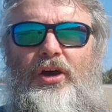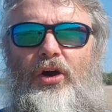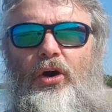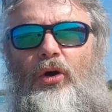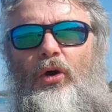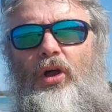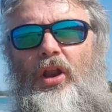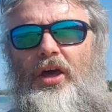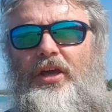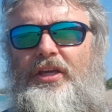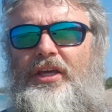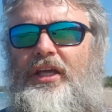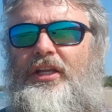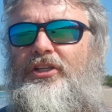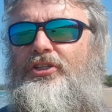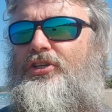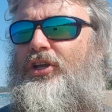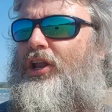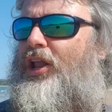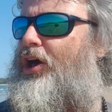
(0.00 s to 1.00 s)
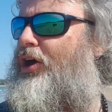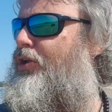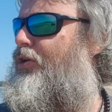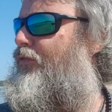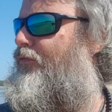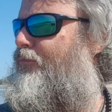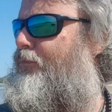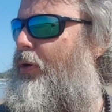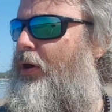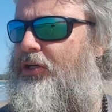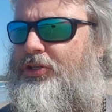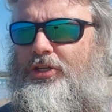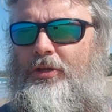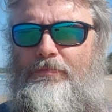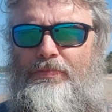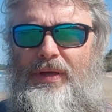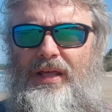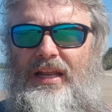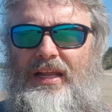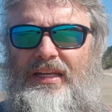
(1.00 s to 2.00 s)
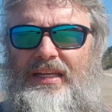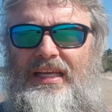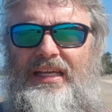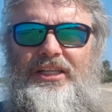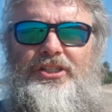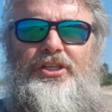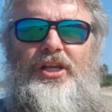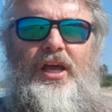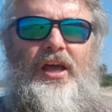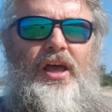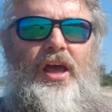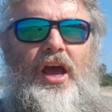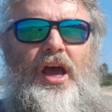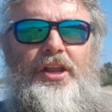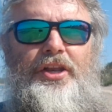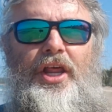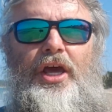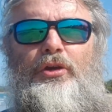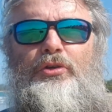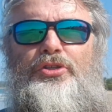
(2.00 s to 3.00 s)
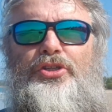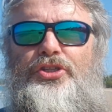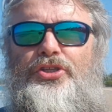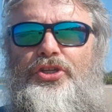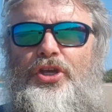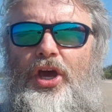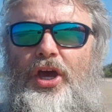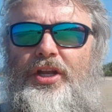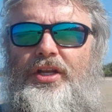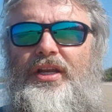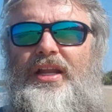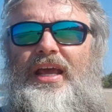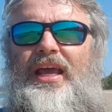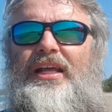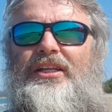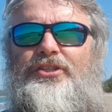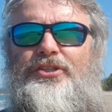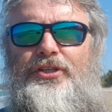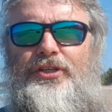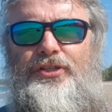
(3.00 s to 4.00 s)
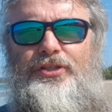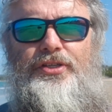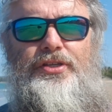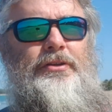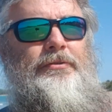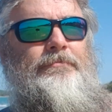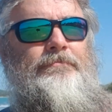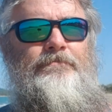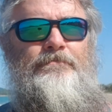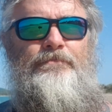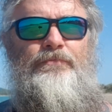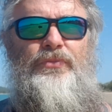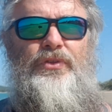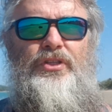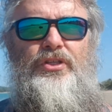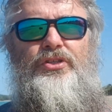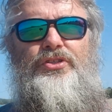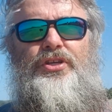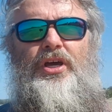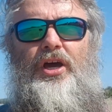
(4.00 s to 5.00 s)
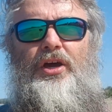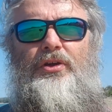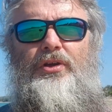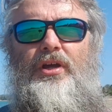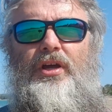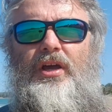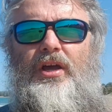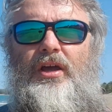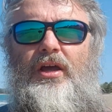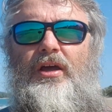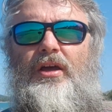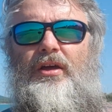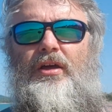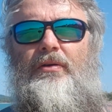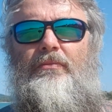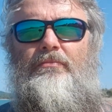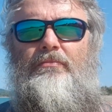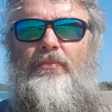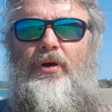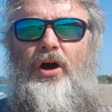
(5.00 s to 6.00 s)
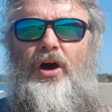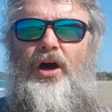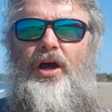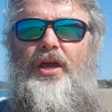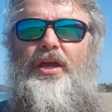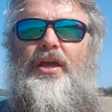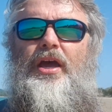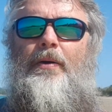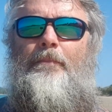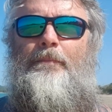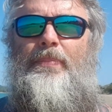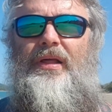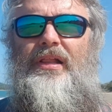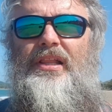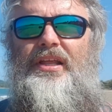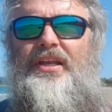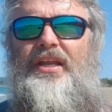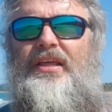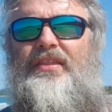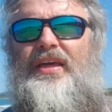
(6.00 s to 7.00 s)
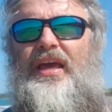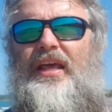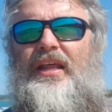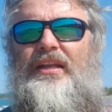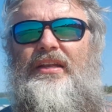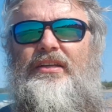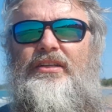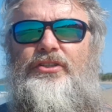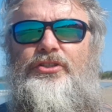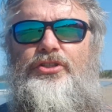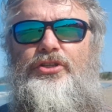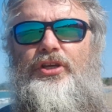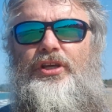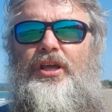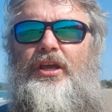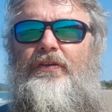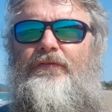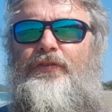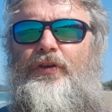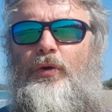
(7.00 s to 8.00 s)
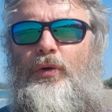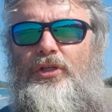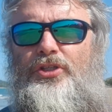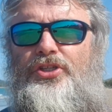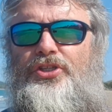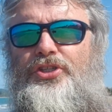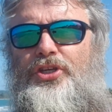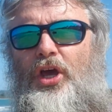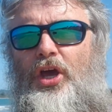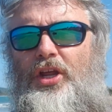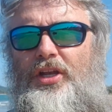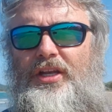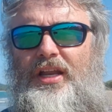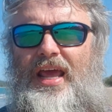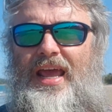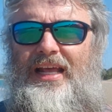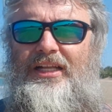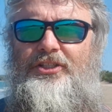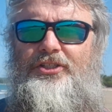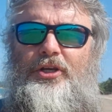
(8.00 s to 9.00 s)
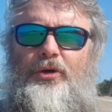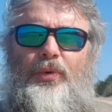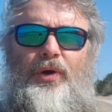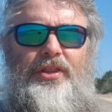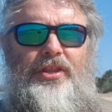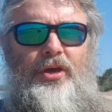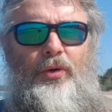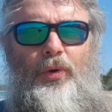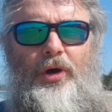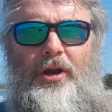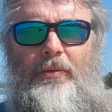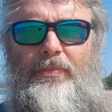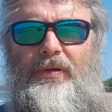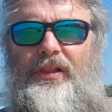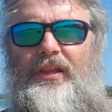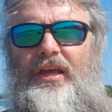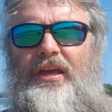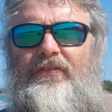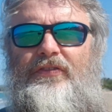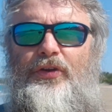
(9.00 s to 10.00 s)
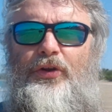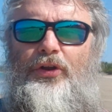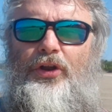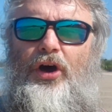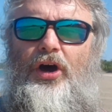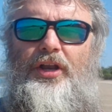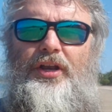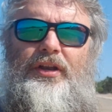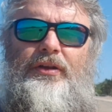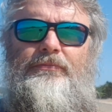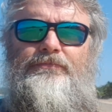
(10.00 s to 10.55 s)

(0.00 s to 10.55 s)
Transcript: all I get is a load of possibilities and no certain answers. So my ability then to give you a certain answer, whether you want to believe it or not,